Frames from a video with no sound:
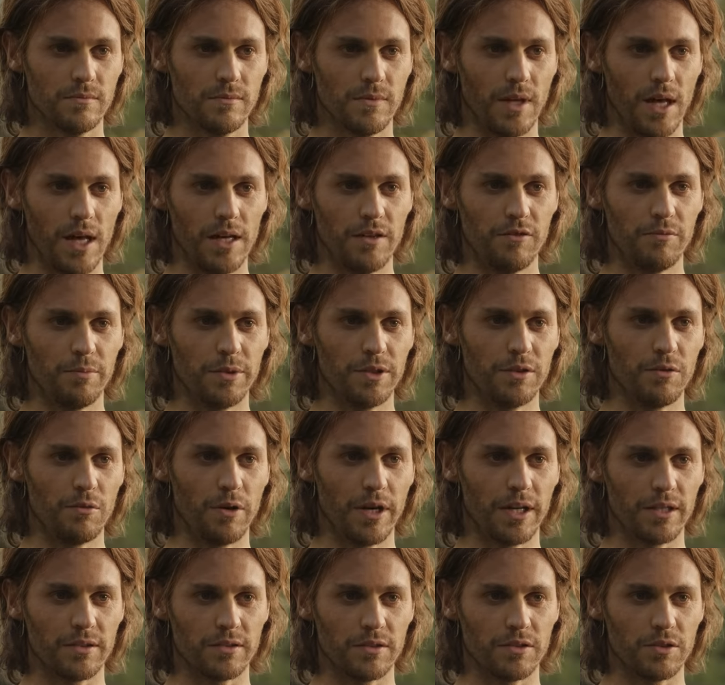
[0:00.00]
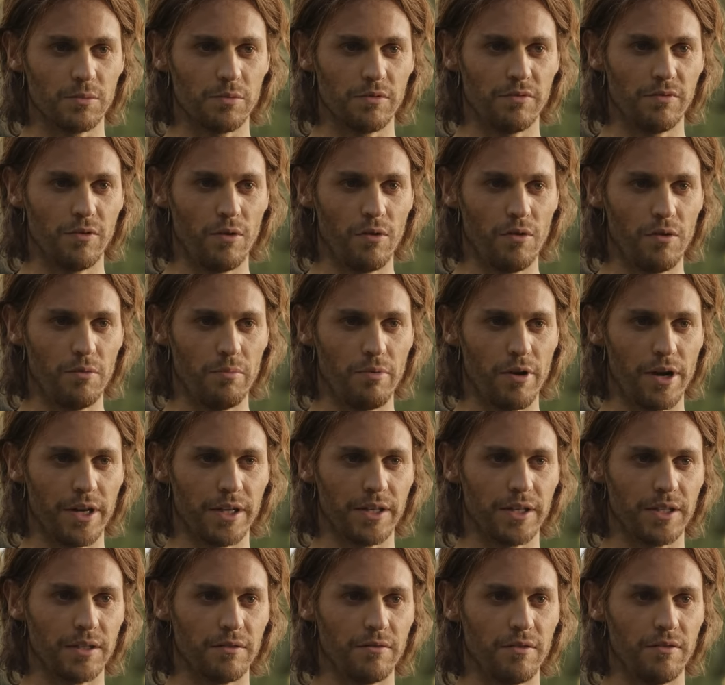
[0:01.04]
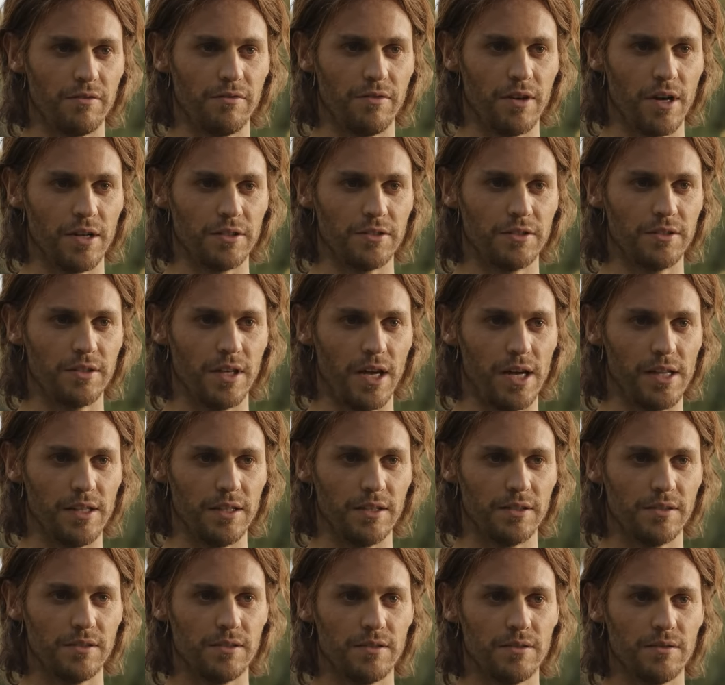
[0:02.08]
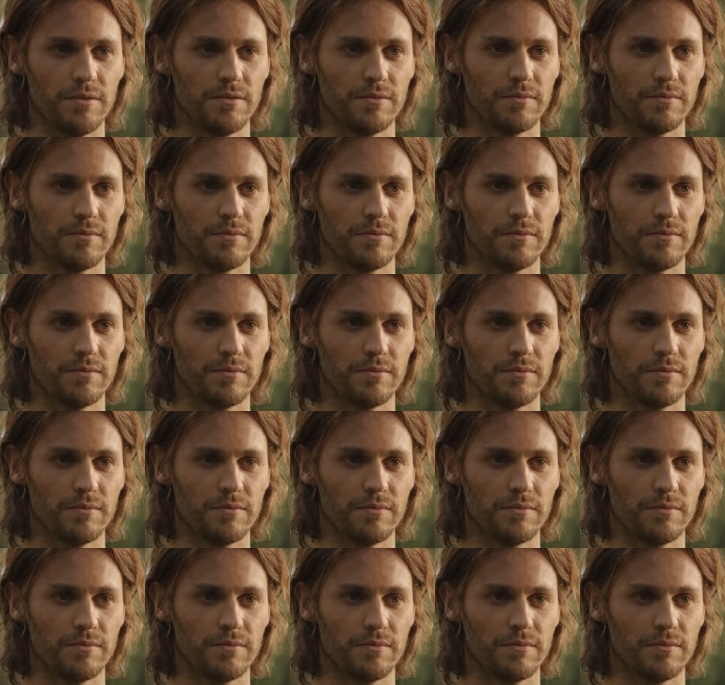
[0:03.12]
I have been awake since before the breaking of the first silence.